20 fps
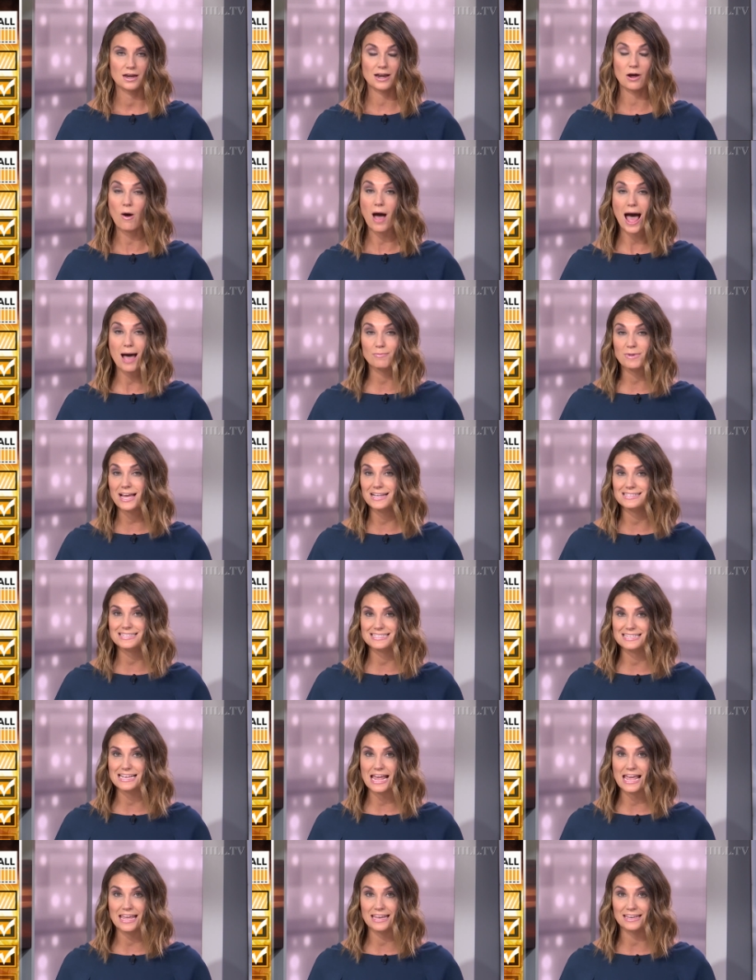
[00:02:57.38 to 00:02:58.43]
Now, I'm not
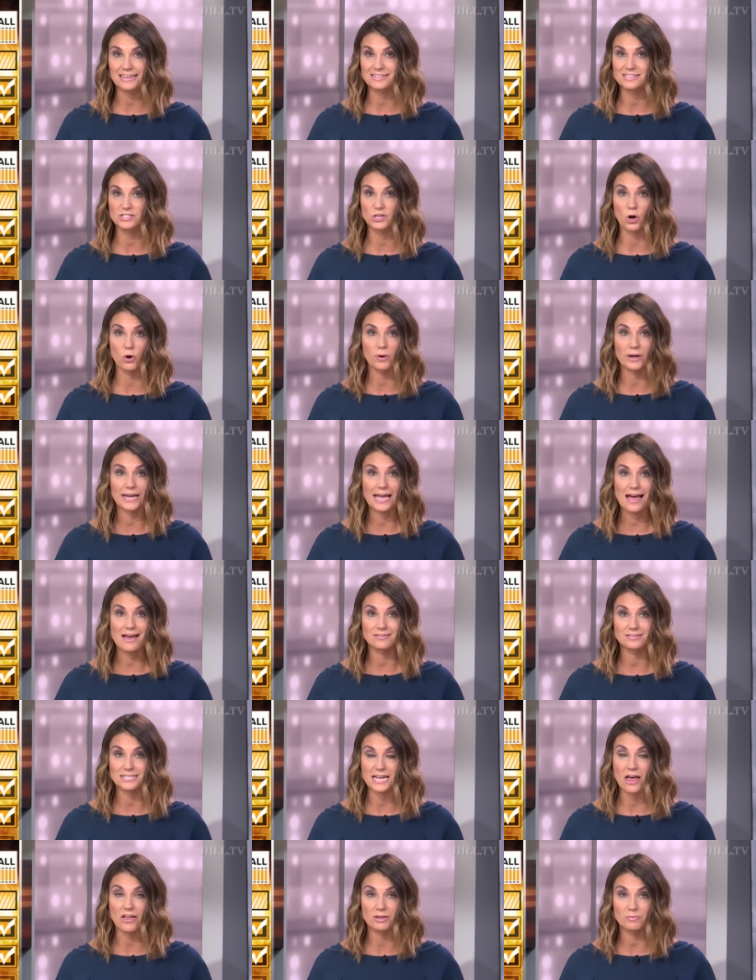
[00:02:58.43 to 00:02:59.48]
saying he's going out
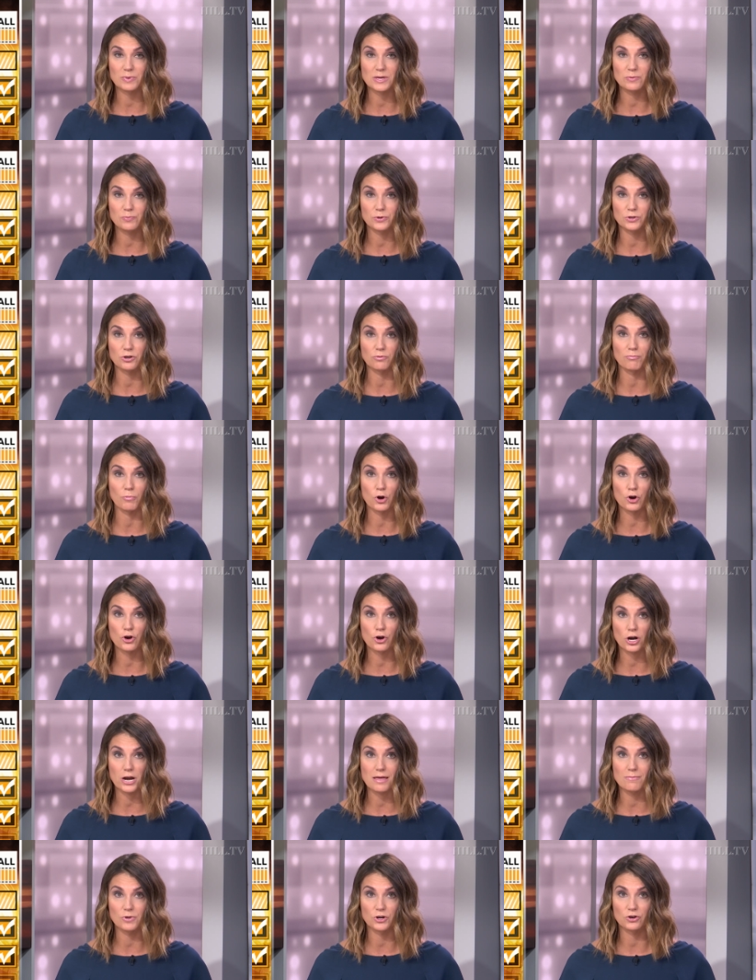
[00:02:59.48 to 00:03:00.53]
and telling people to
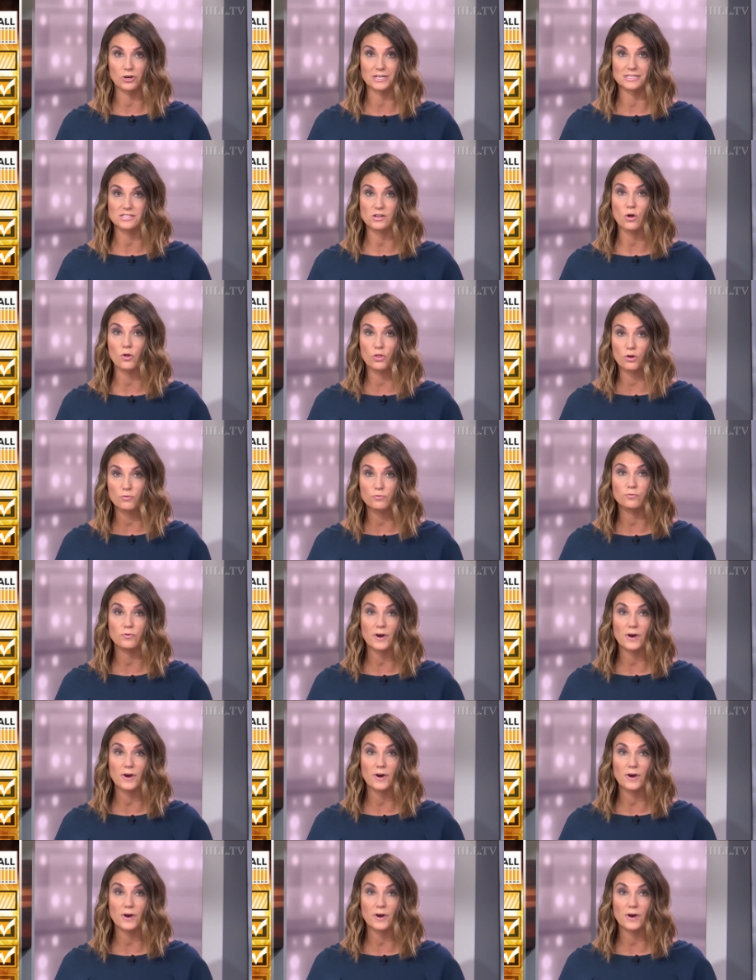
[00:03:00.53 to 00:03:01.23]
murder immigrants, although,